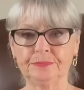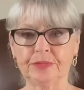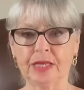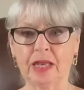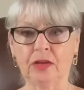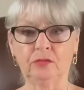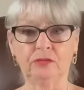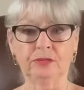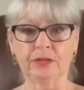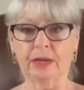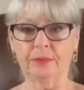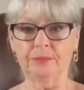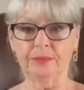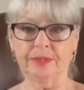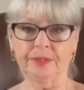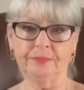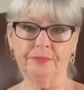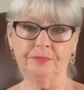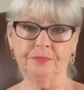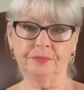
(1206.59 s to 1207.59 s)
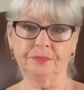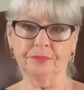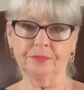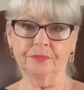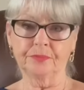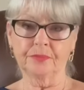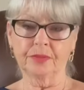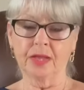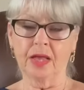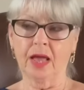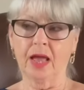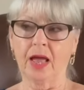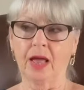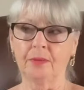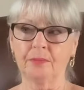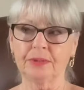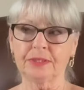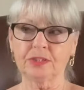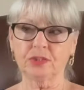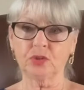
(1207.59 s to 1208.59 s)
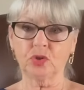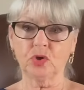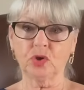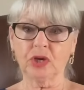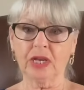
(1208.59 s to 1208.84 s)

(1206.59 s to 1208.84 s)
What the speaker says: I love gambling, but I don't